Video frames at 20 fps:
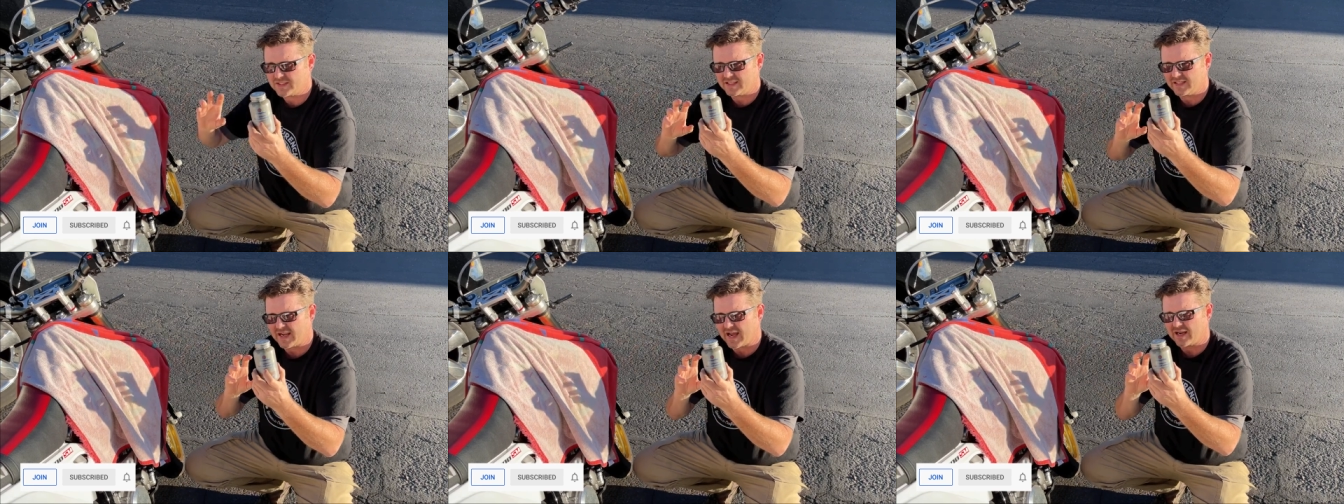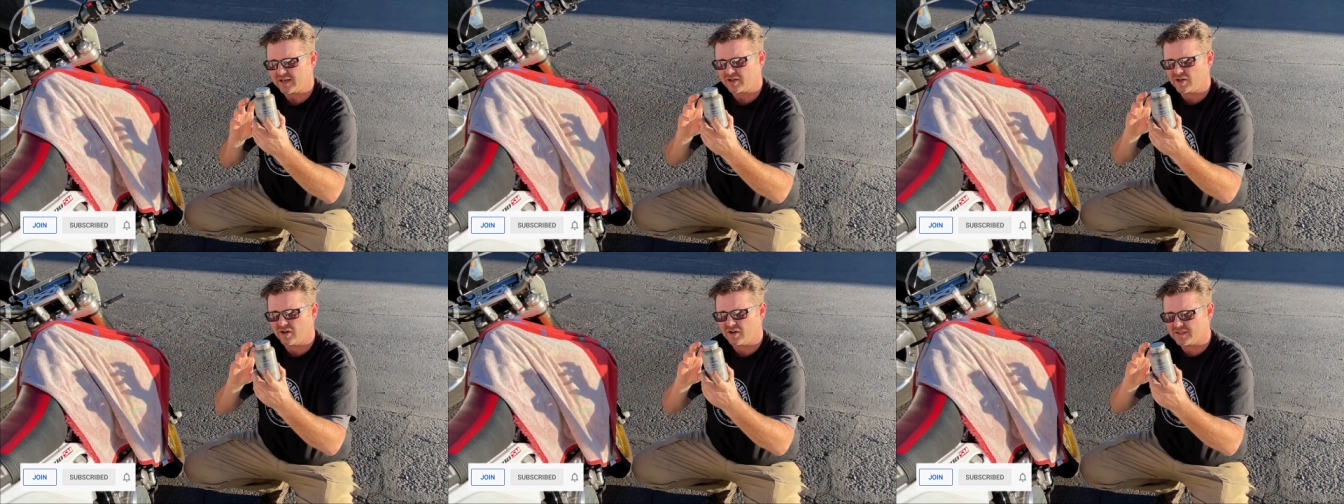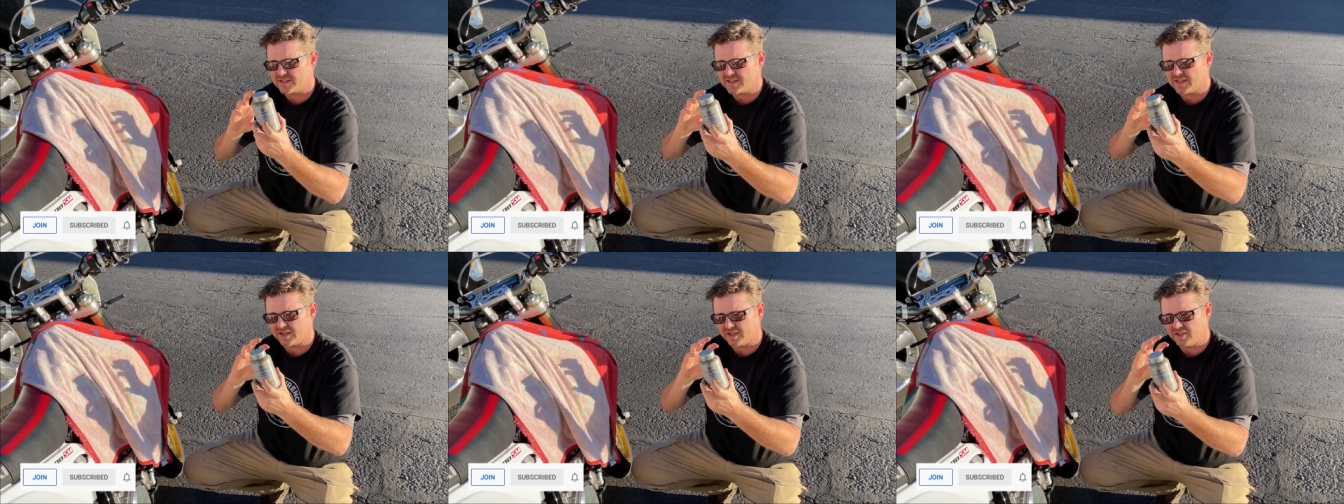to not
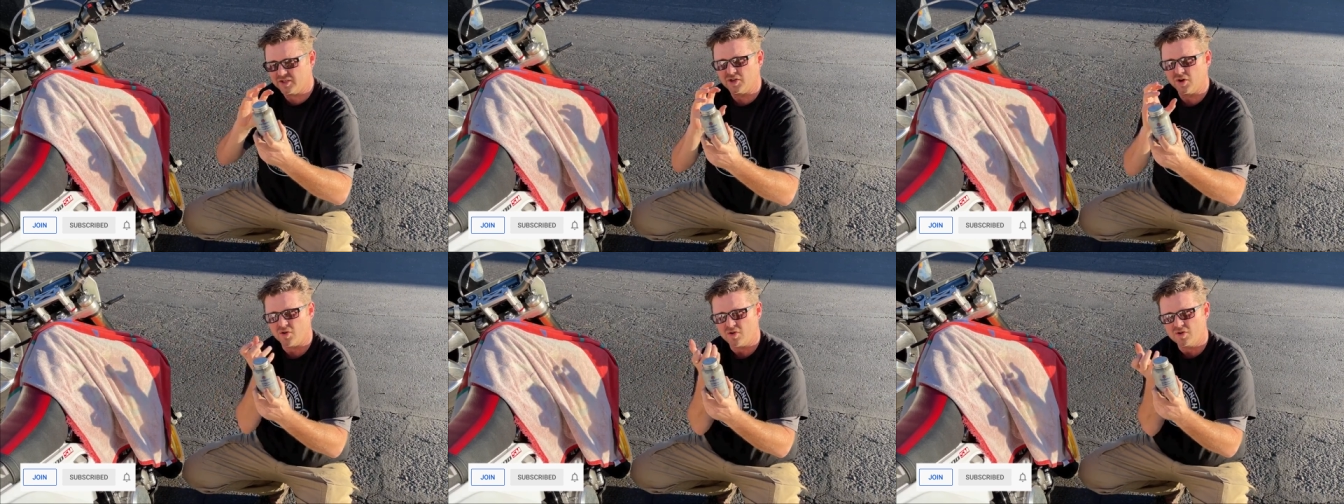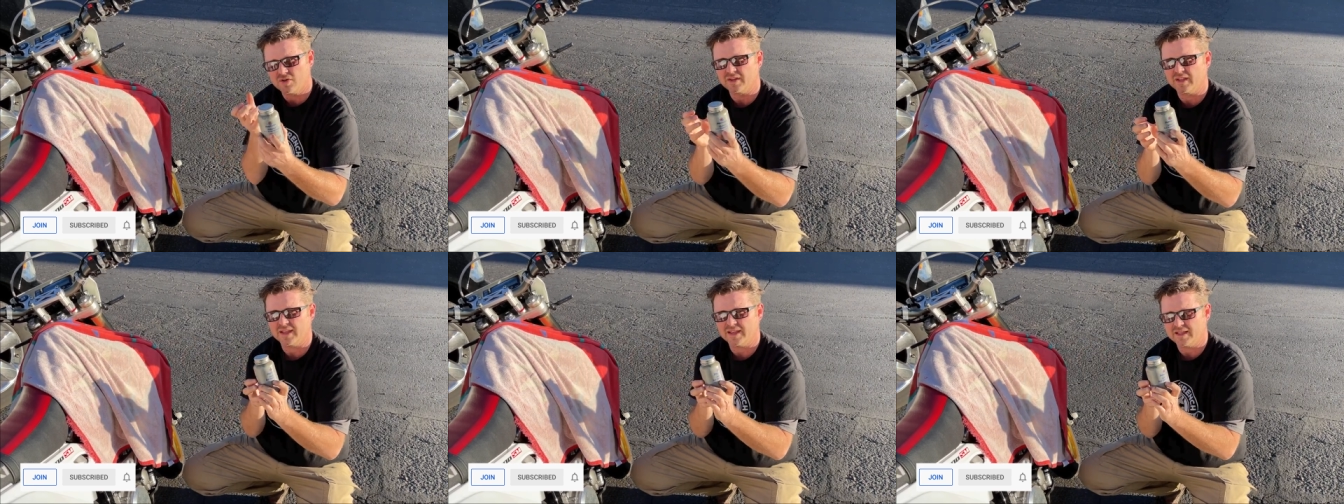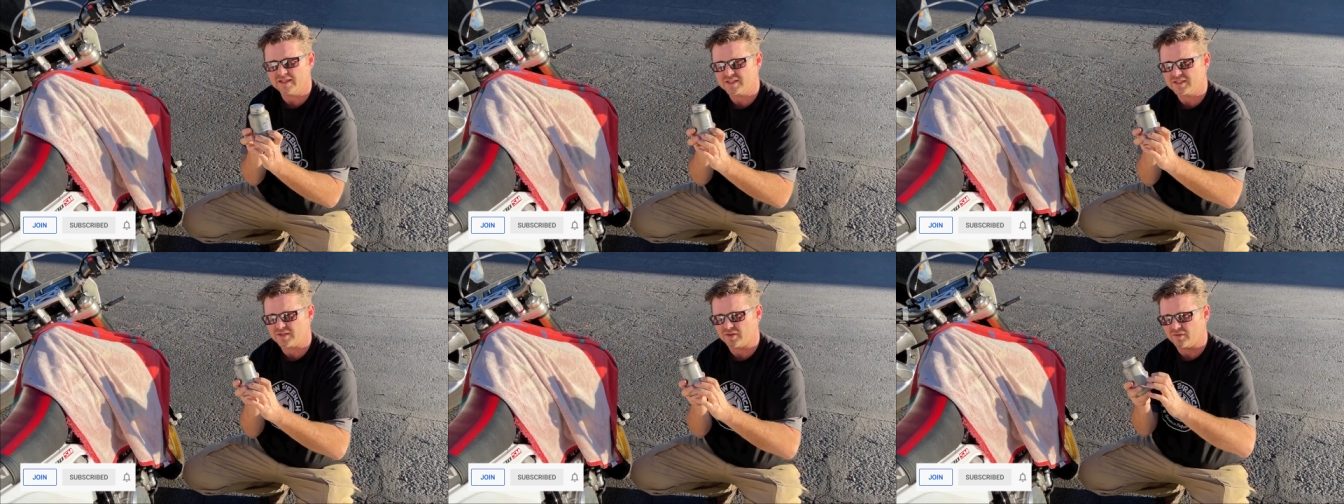cause the
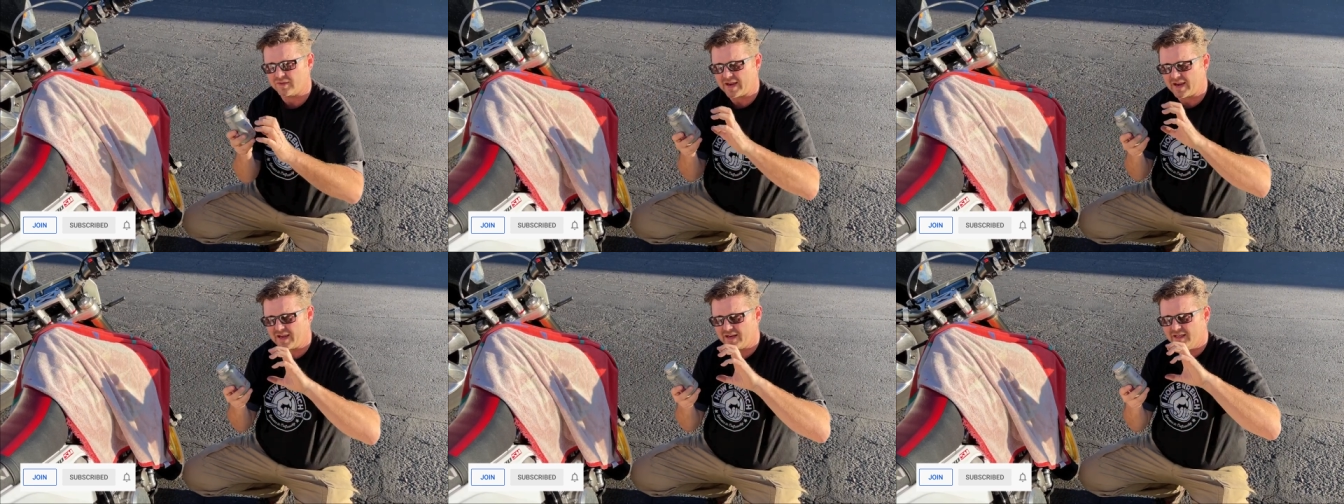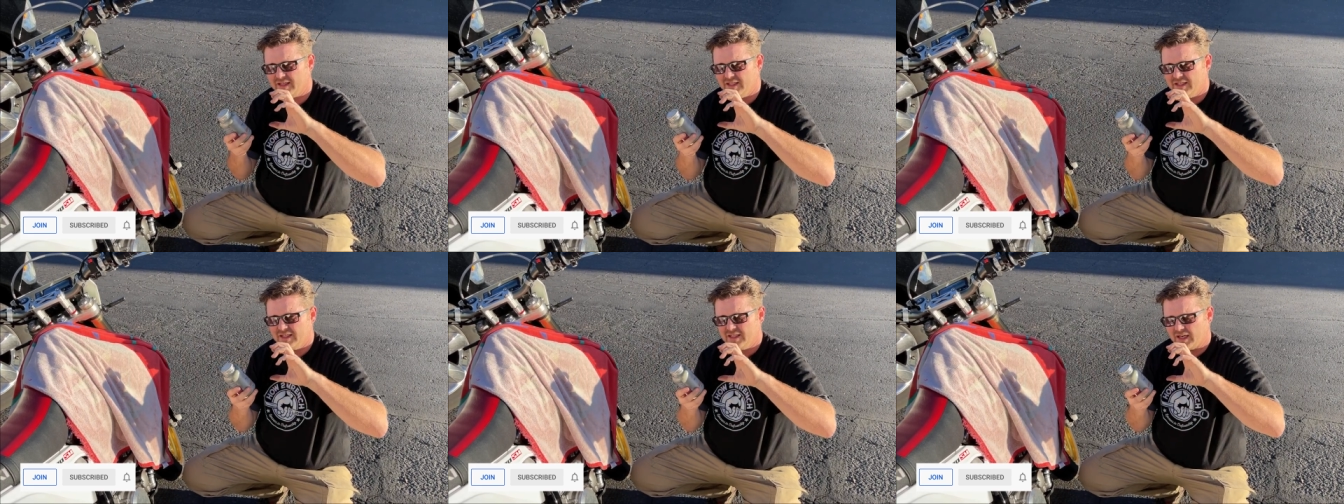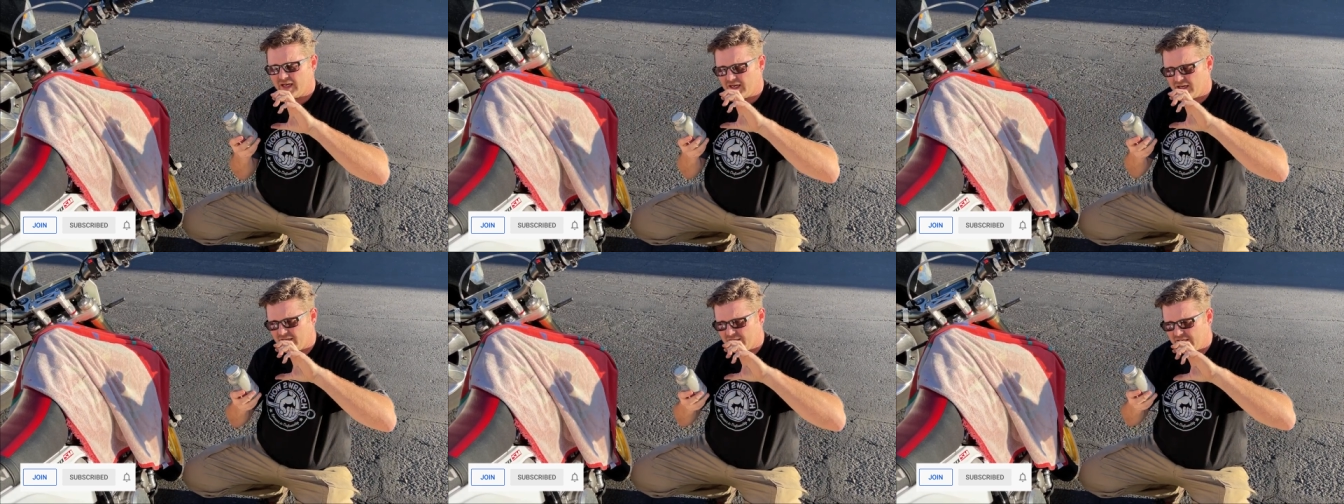galling so that
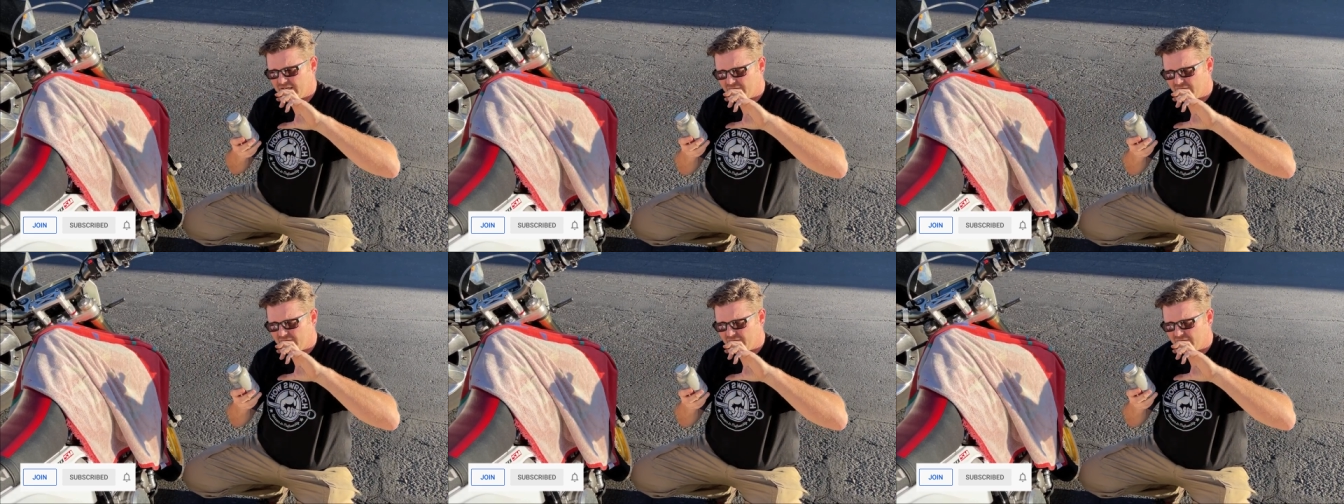uh,